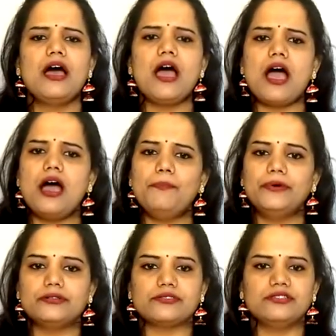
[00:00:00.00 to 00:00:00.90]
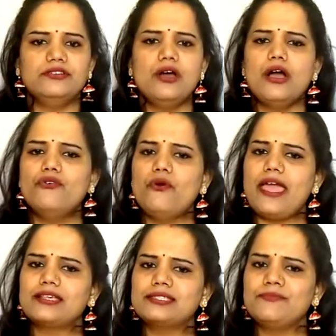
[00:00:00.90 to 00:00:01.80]
A person who
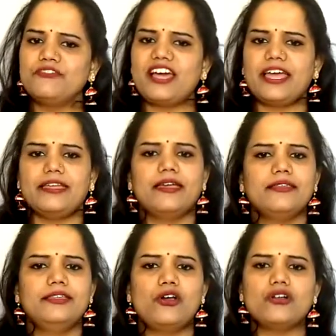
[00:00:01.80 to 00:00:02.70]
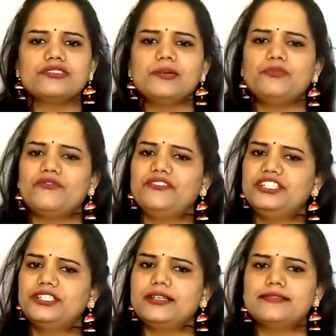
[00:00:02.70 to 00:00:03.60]
exemplify the concept of
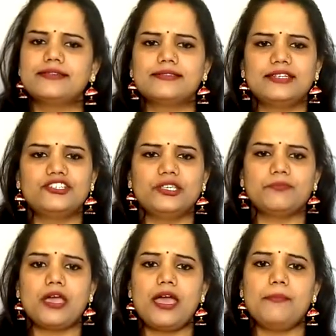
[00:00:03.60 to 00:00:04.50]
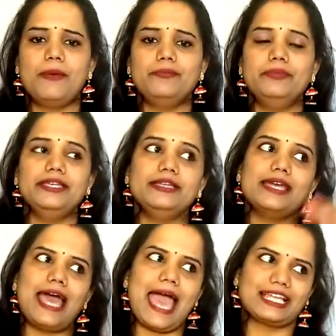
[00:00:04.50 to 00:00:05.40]
digital citizenship by being
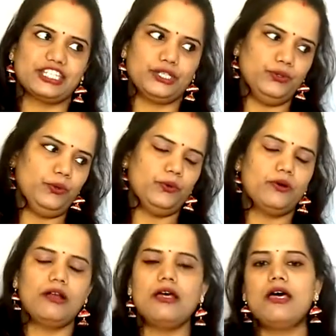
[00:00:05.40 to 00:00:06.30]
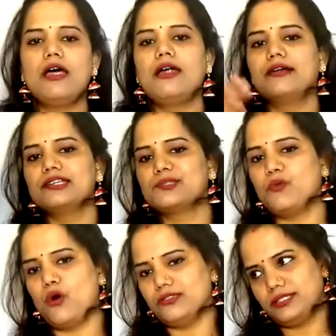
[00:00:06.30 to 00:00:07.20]
active,
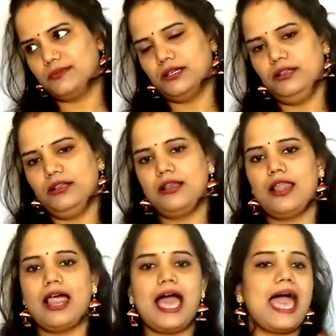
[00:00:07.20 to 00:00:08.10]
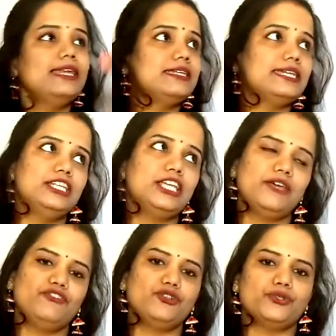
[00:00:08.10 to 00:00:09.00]
responsible, and
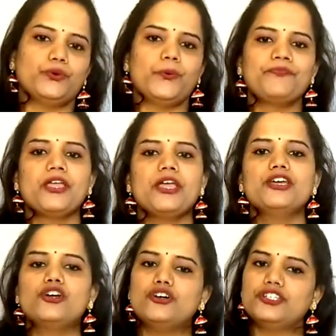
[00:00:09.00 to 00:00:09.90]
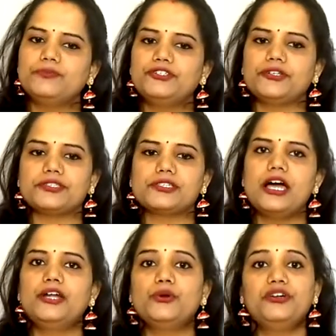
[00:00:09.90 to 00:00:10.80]
innovative contributors
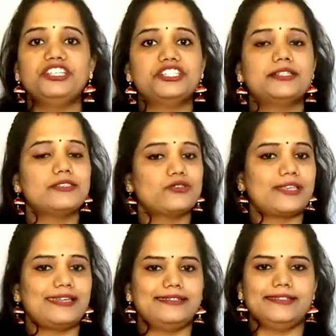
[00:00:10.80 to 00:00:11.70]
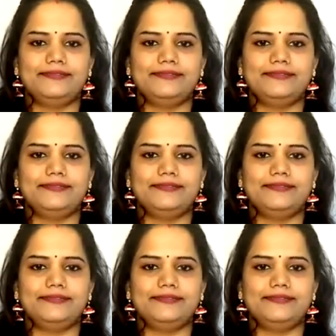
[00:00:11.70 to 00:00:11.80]
to digital society.